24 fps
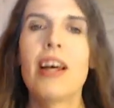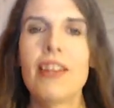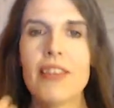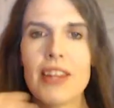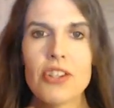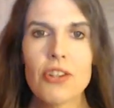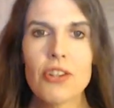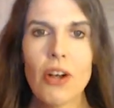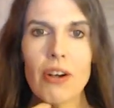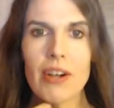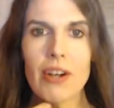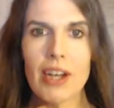
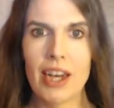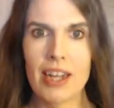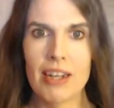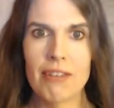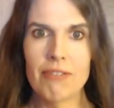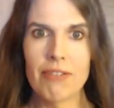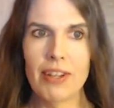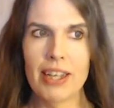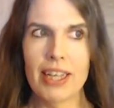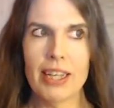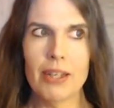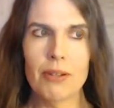These all kind
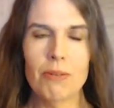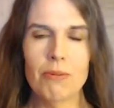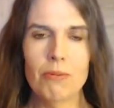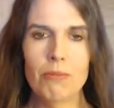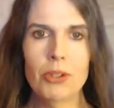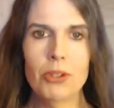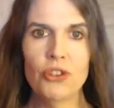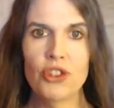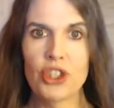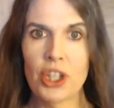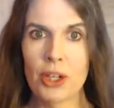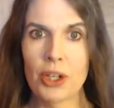of like
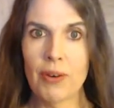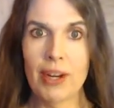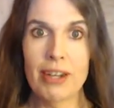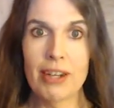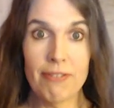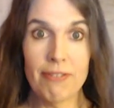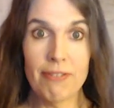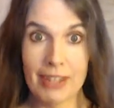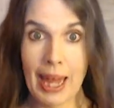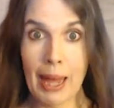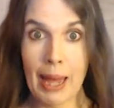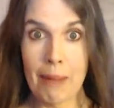will generate
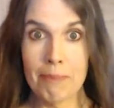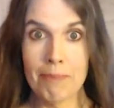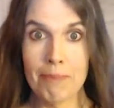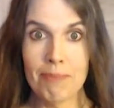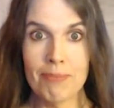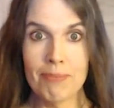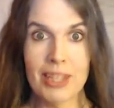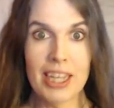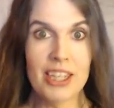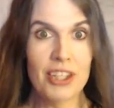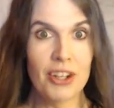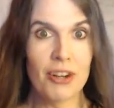phlegm
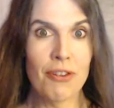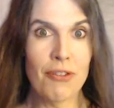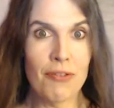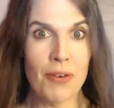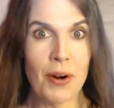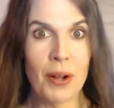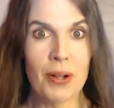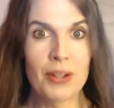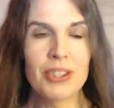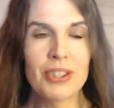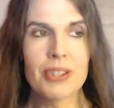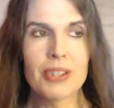in your
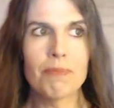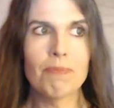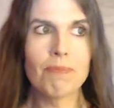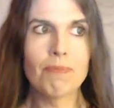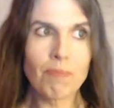throat.